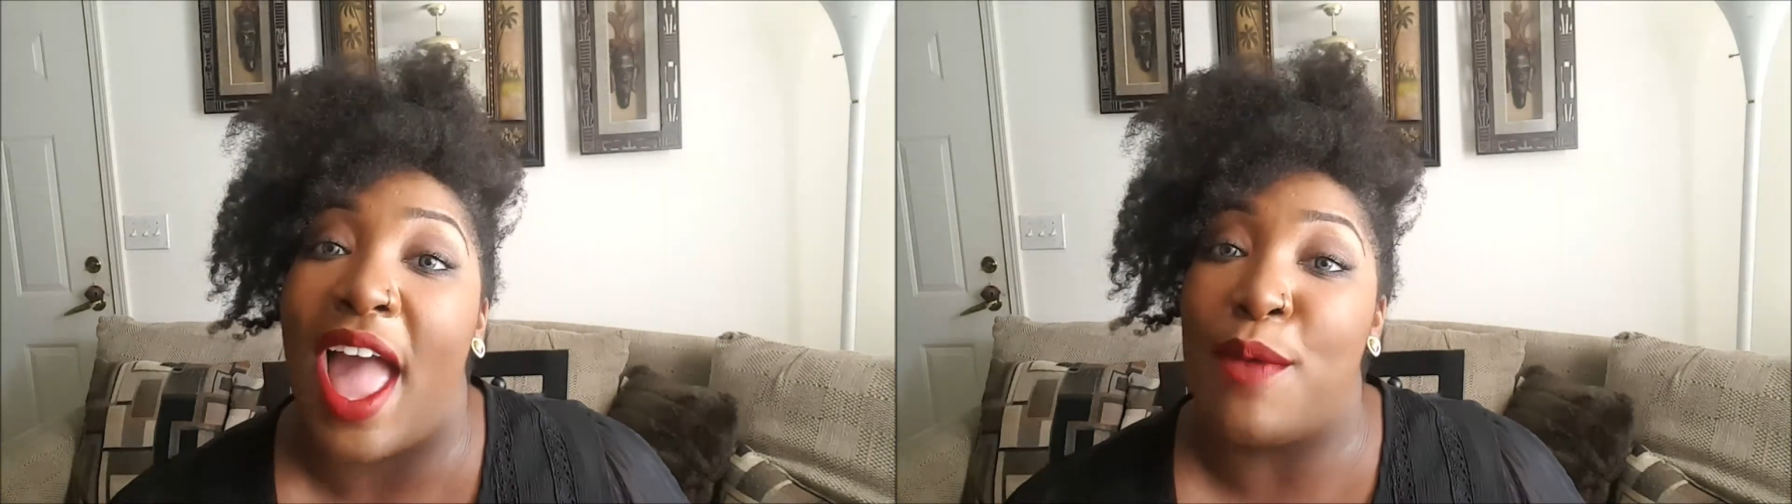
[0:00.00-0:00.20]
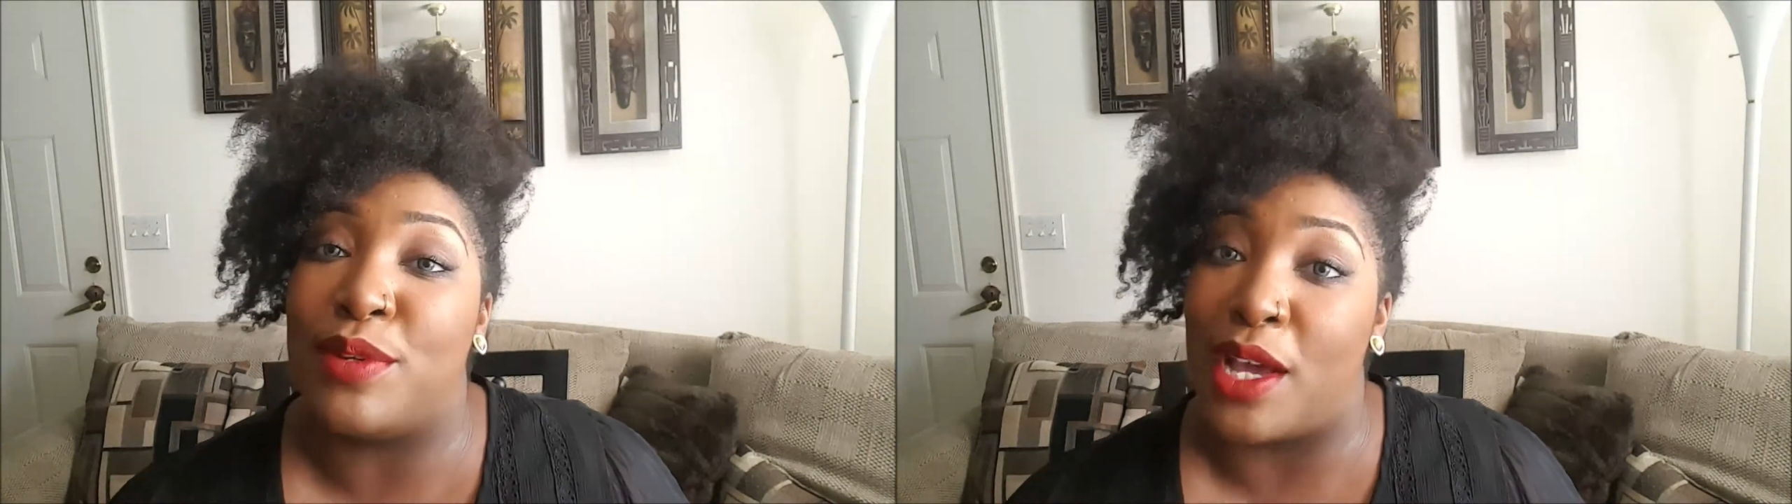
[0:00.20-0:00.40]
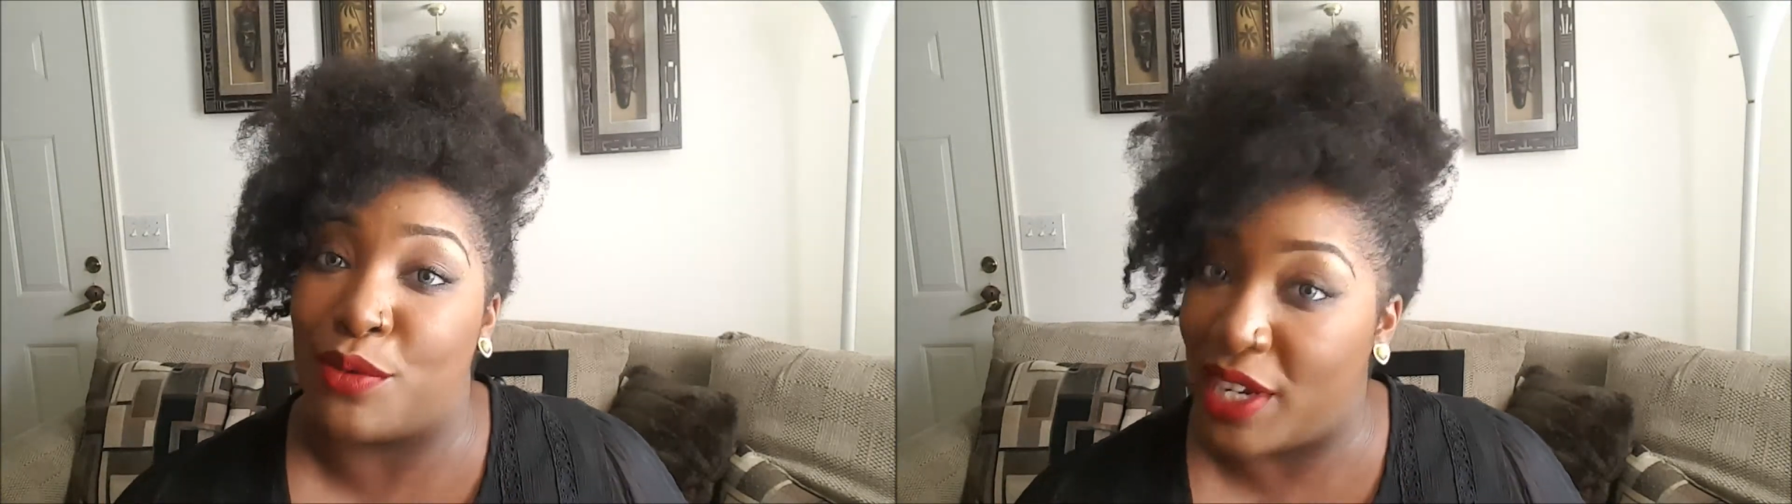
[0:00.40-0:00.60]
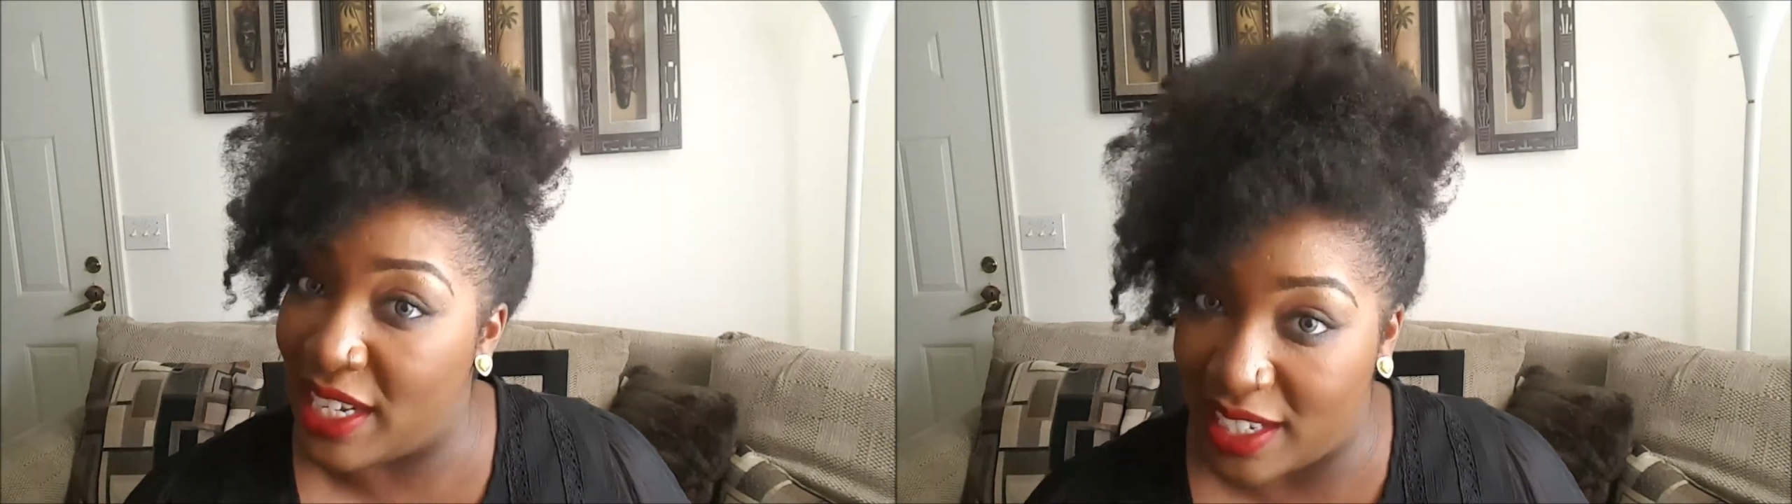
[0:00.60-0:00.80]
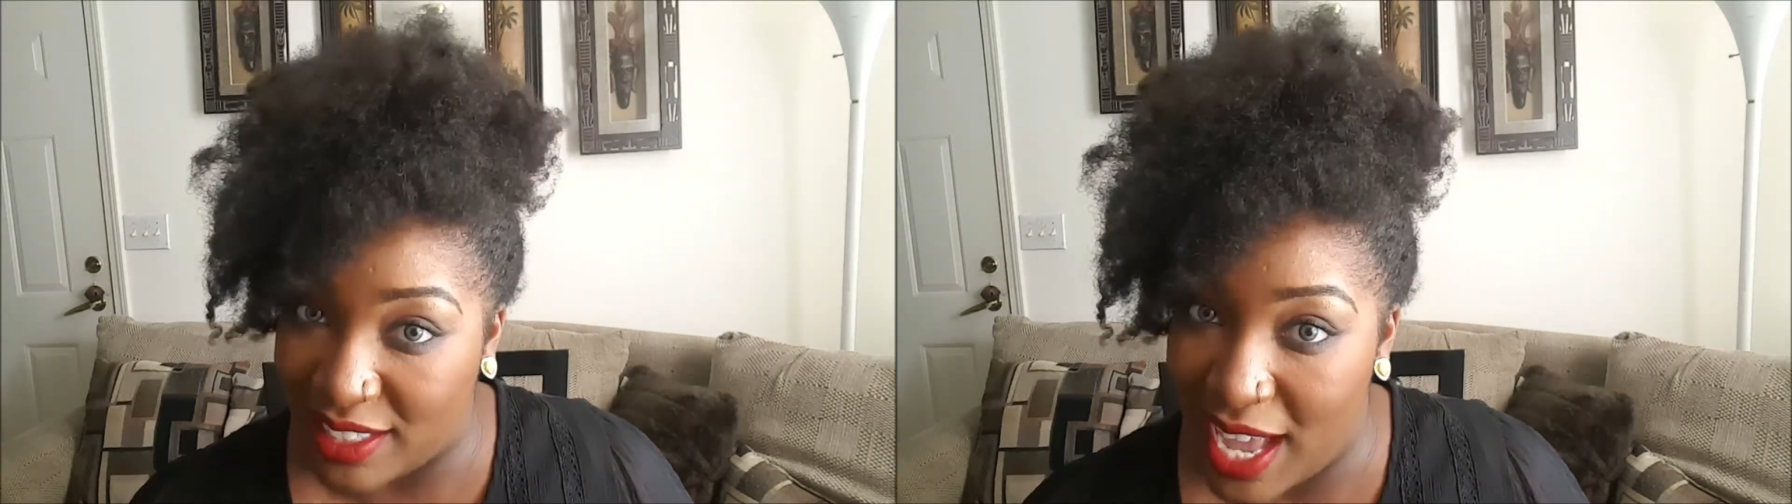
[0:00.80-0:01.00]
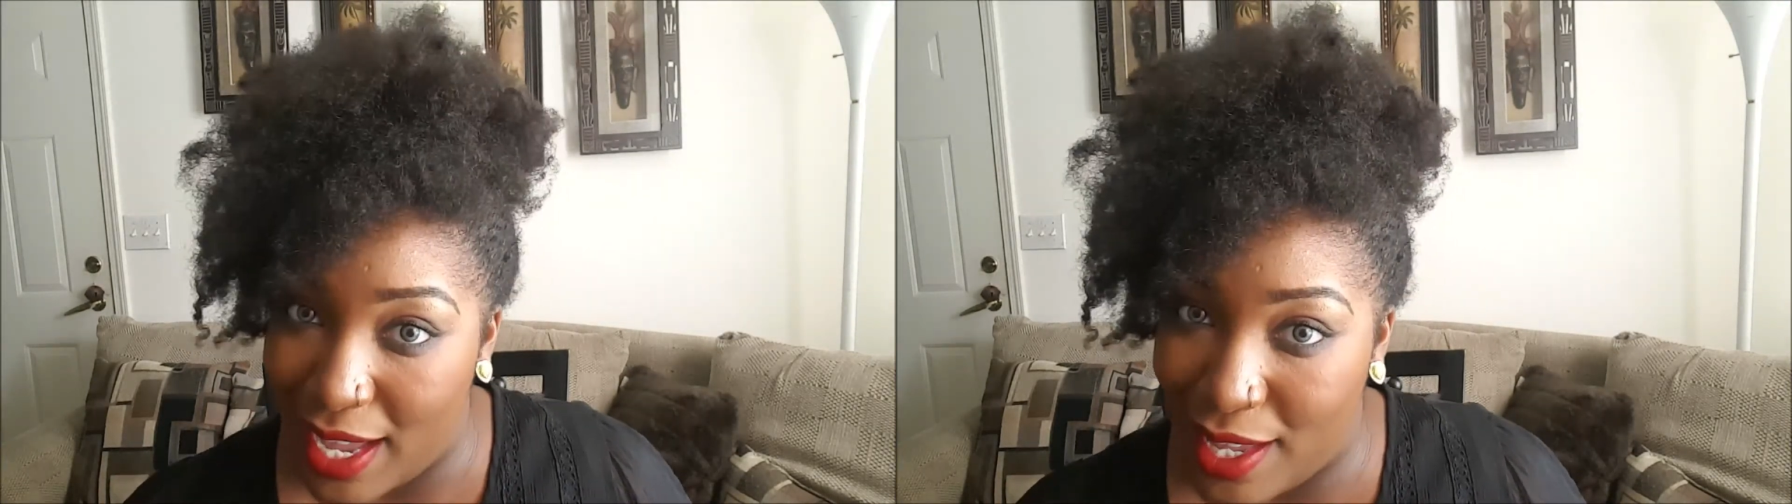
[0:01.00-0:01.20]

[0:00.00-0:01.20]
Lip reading: am done reading, I